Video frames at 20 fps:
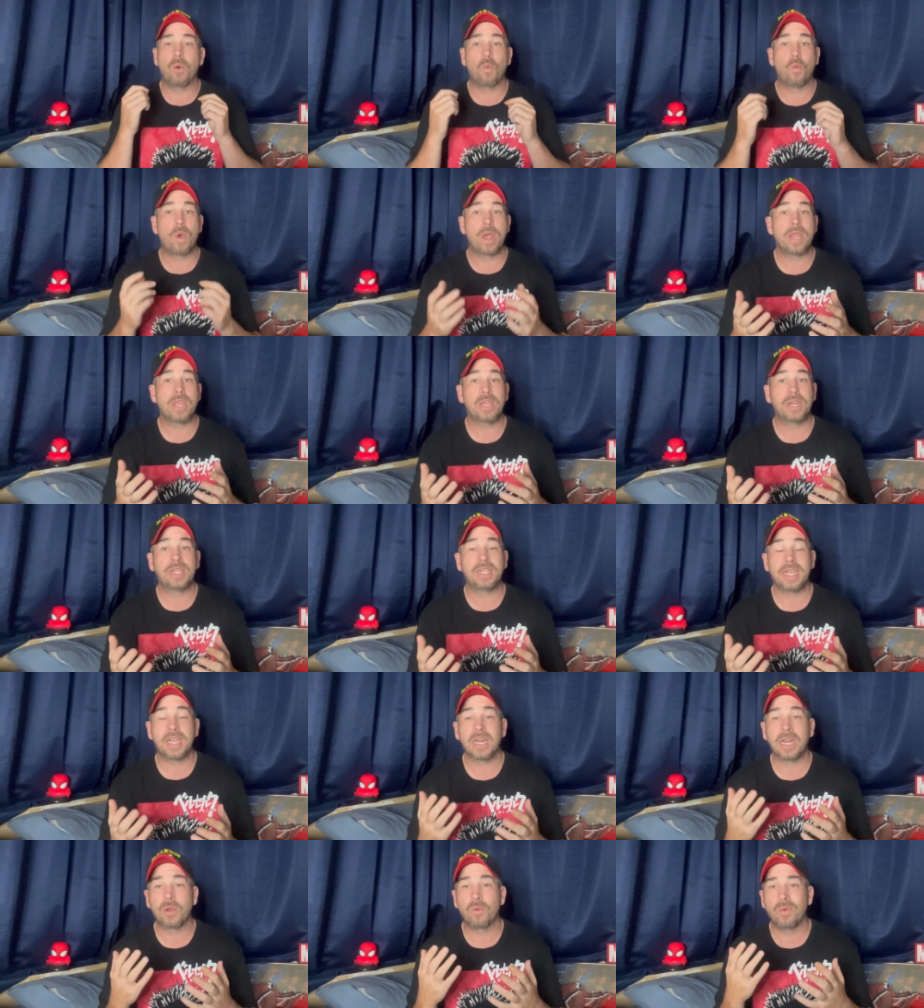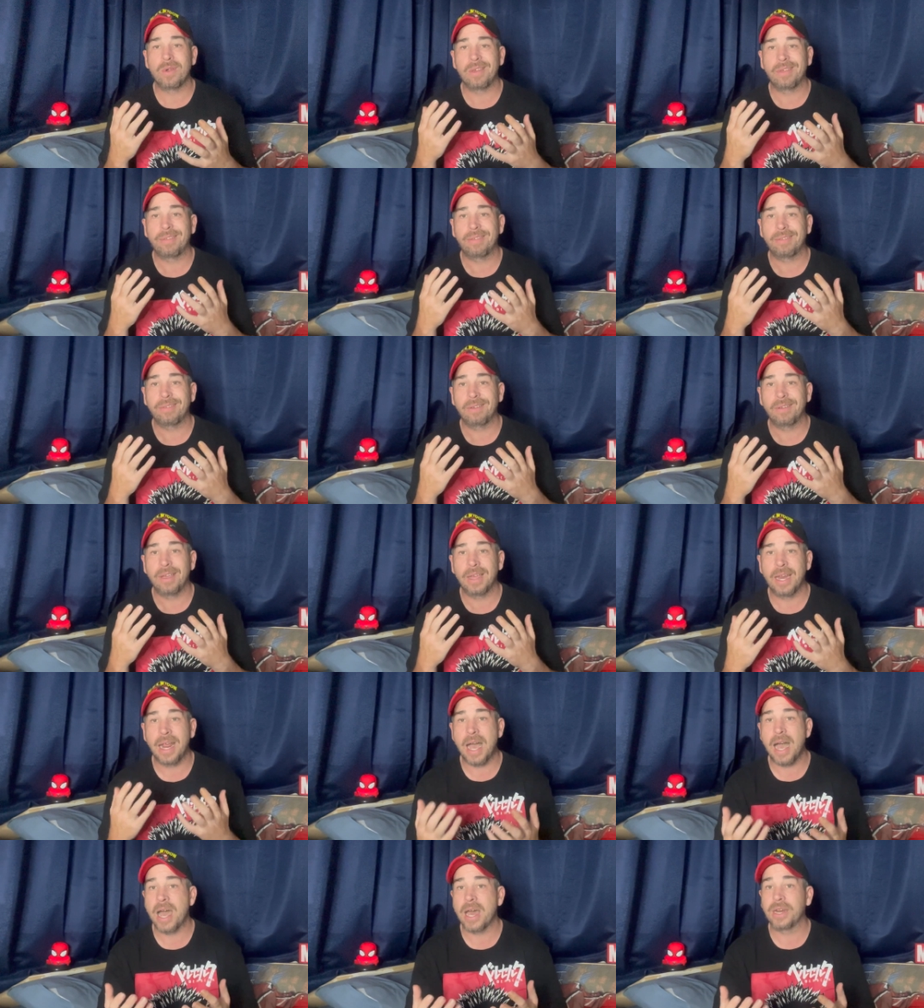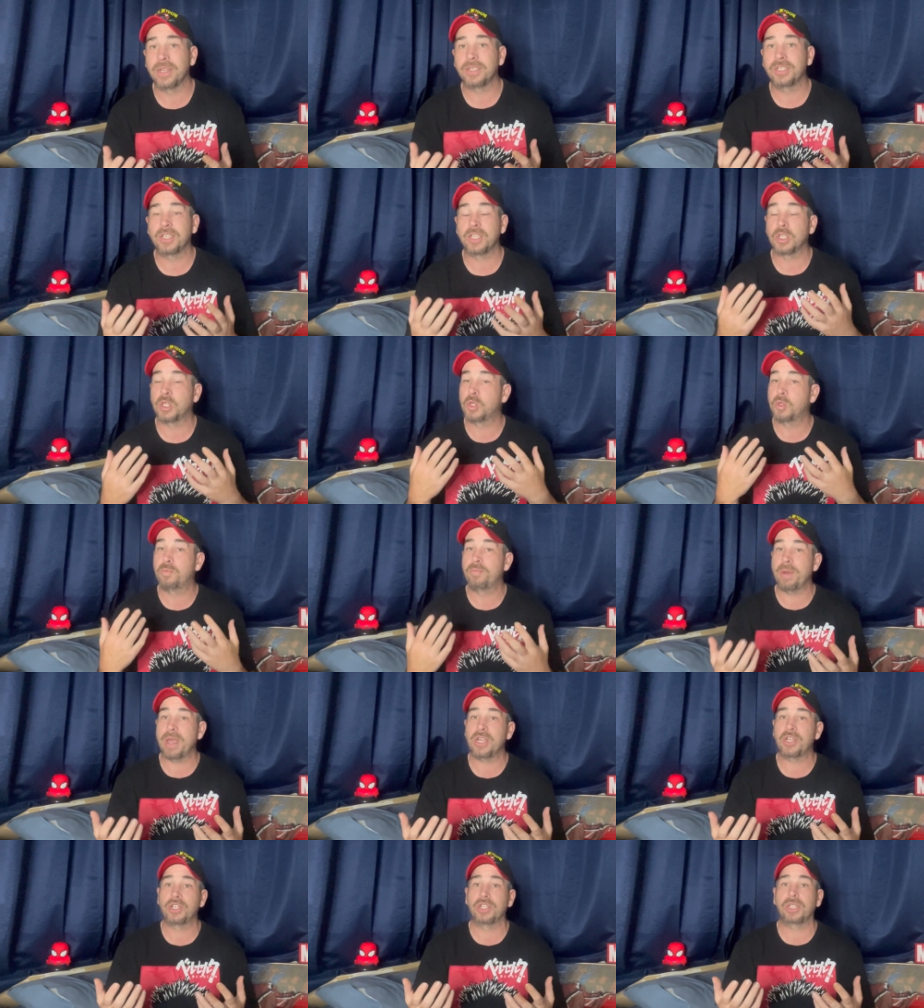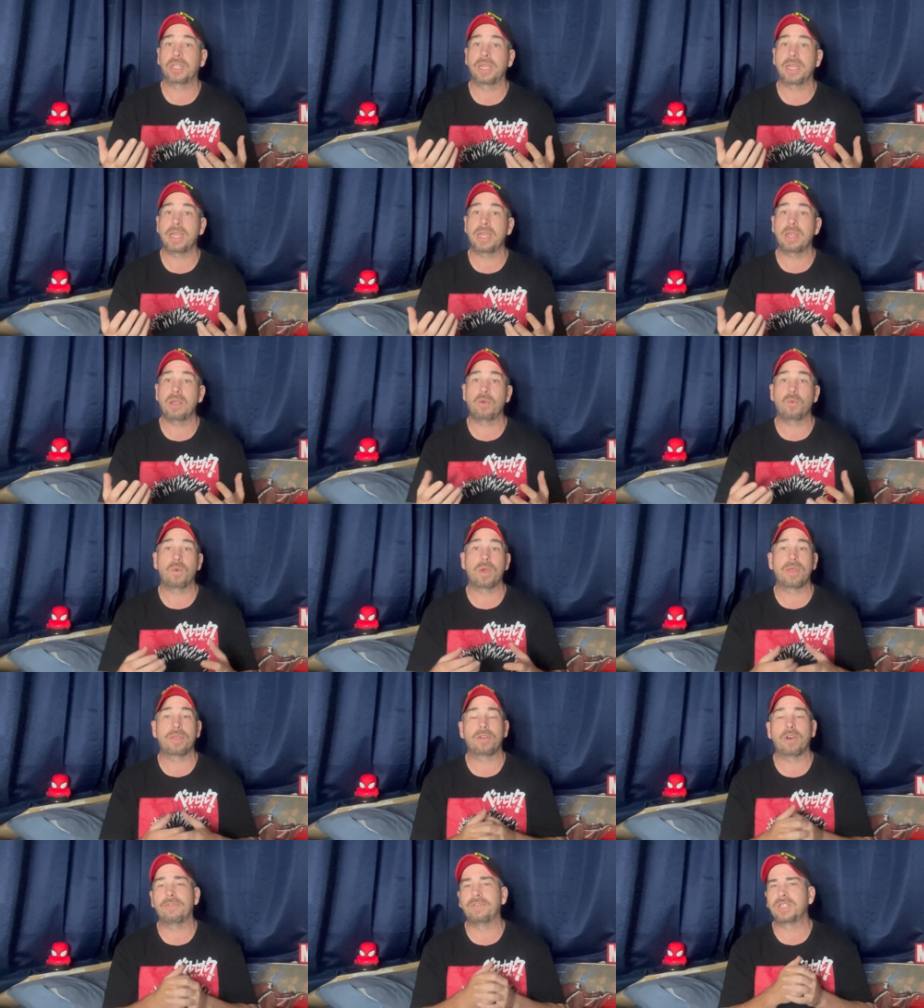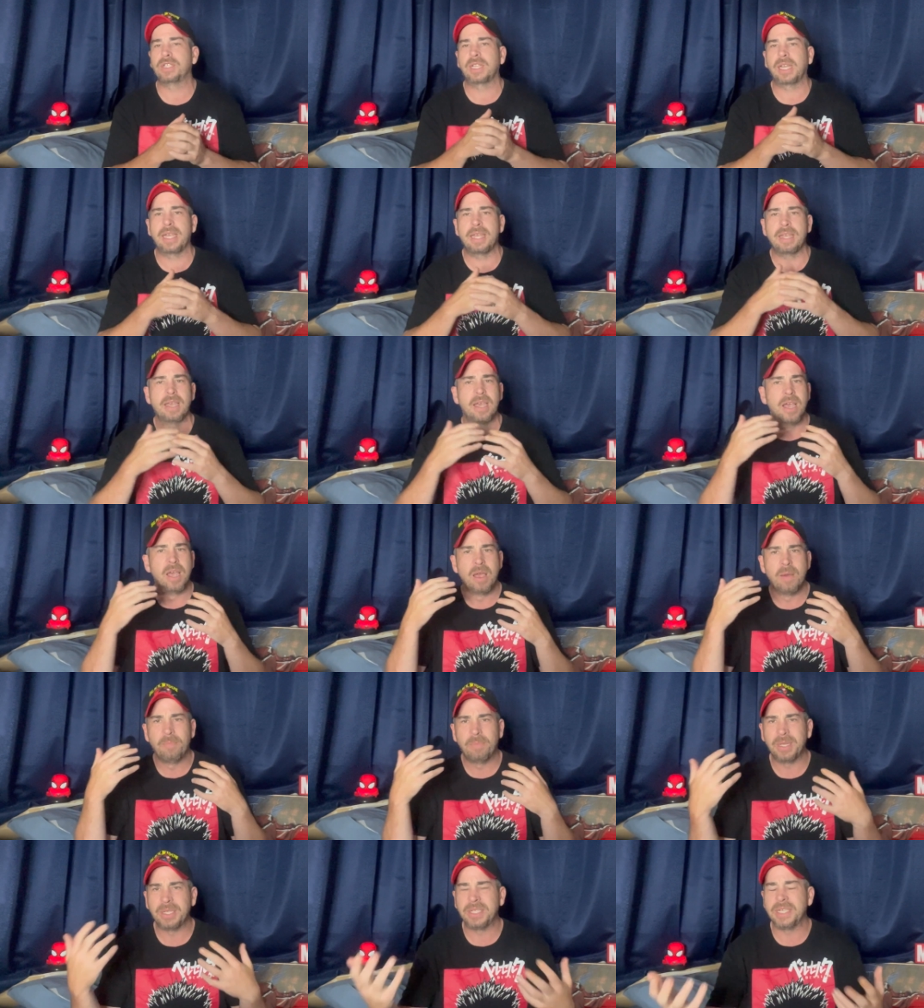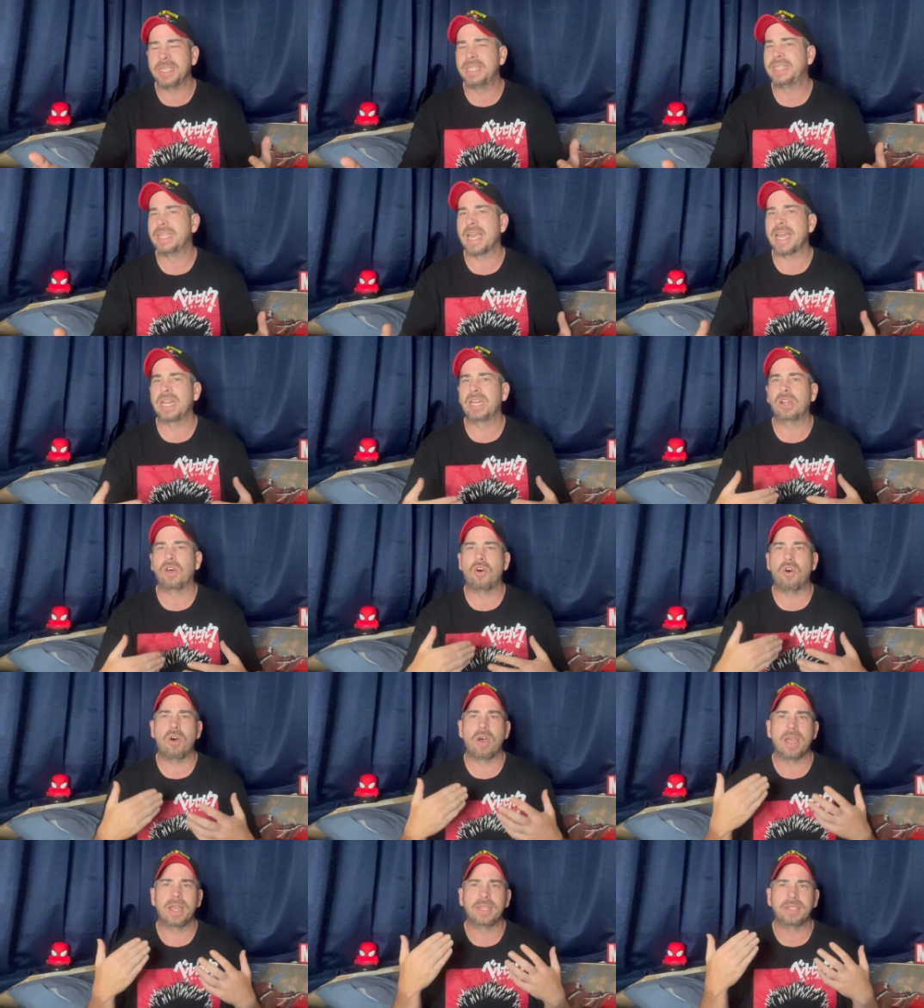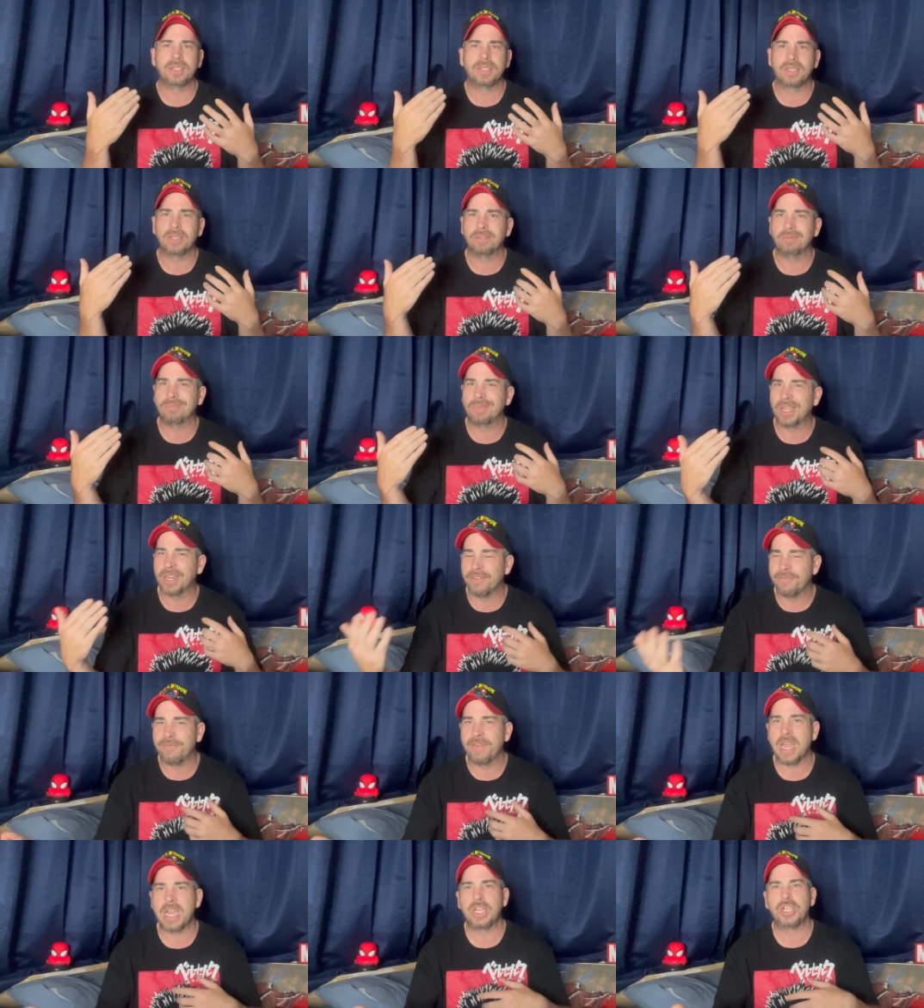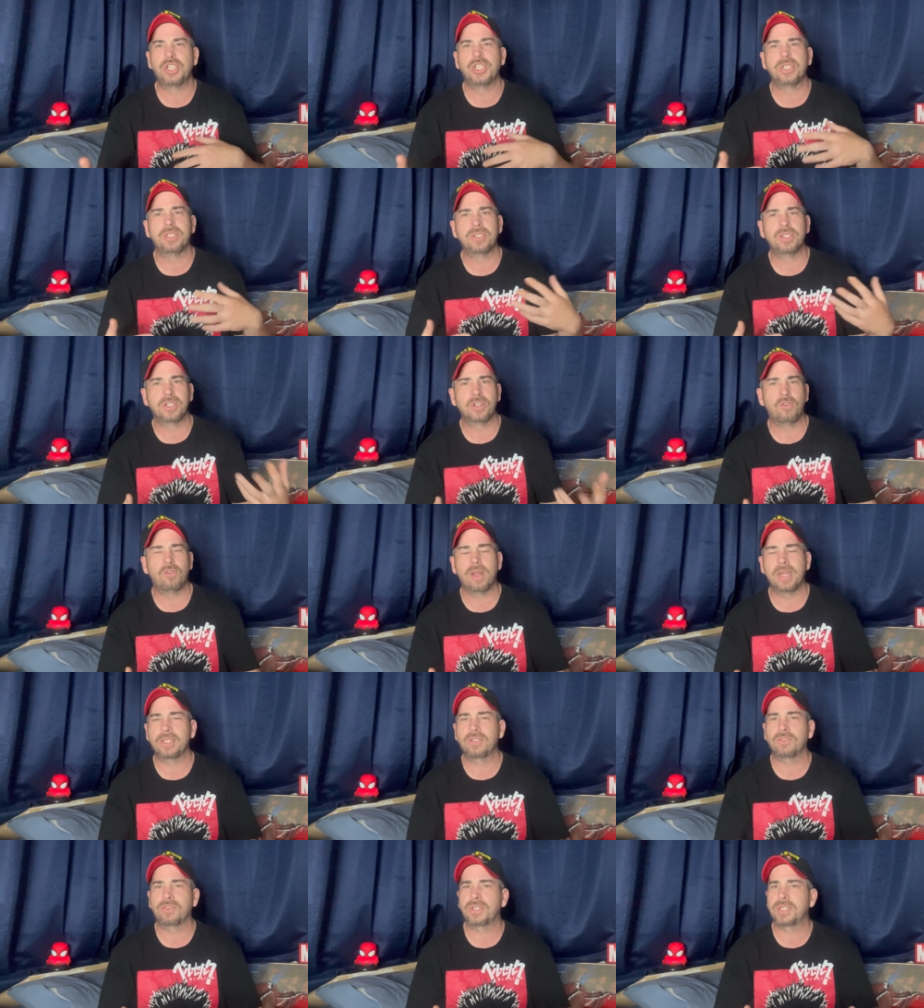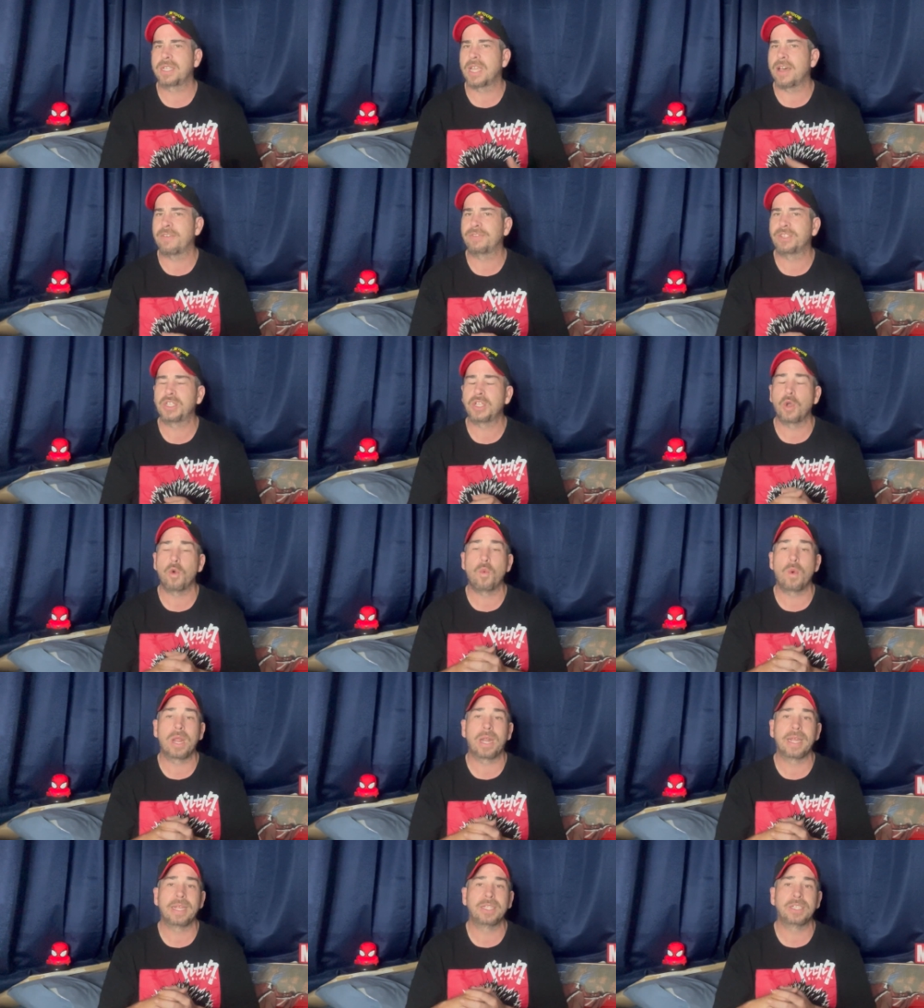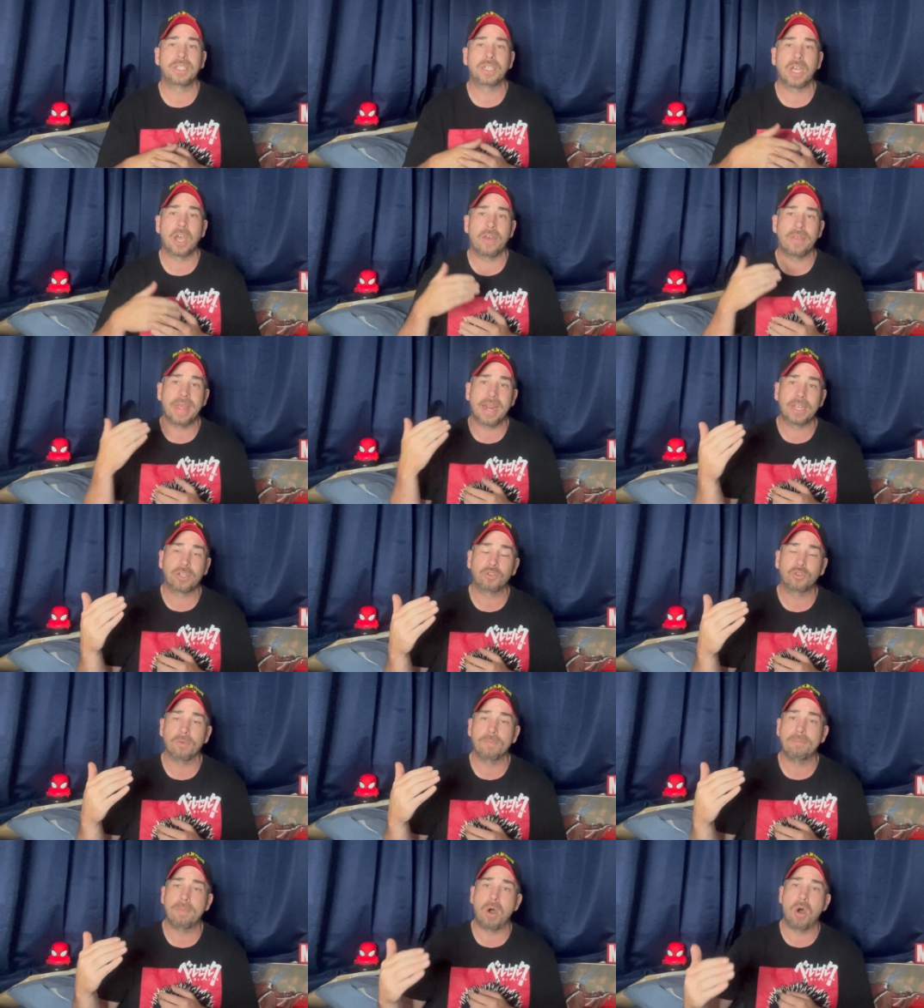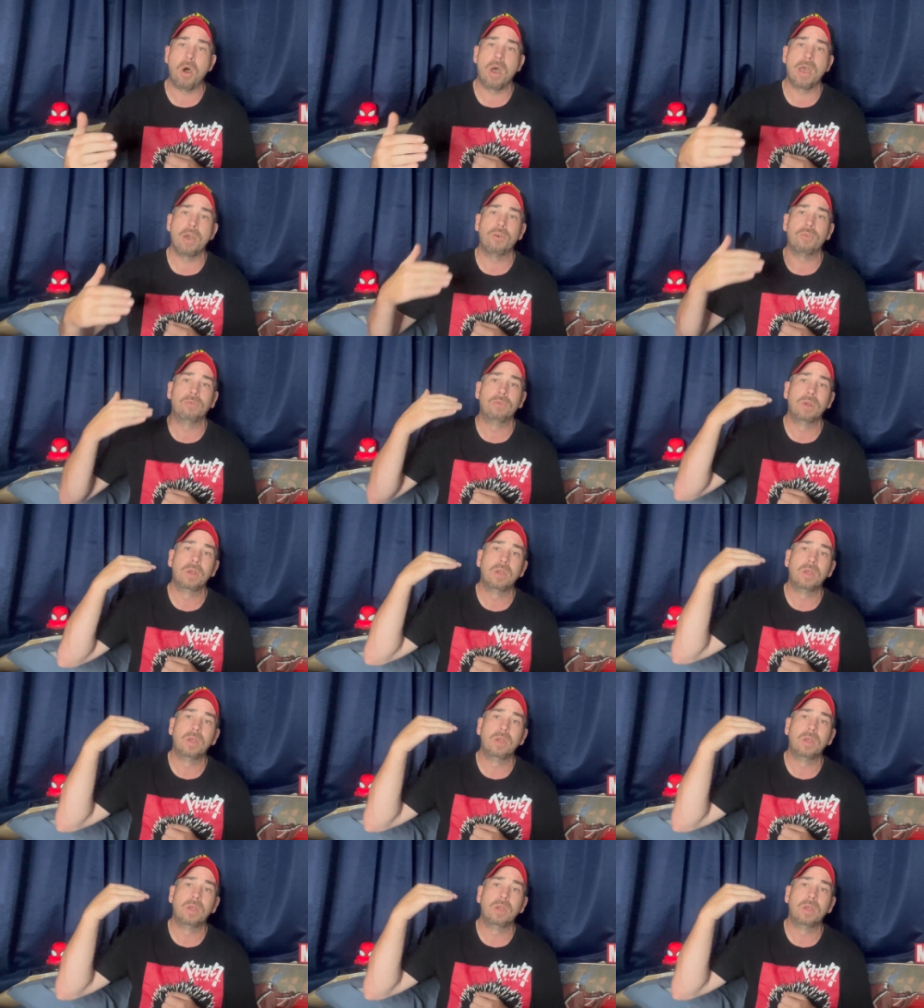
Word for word: when you're dealing with an artist, especially with obviously busy deadlines and conventions and all that sort of stuff. Still willing to go that extra mile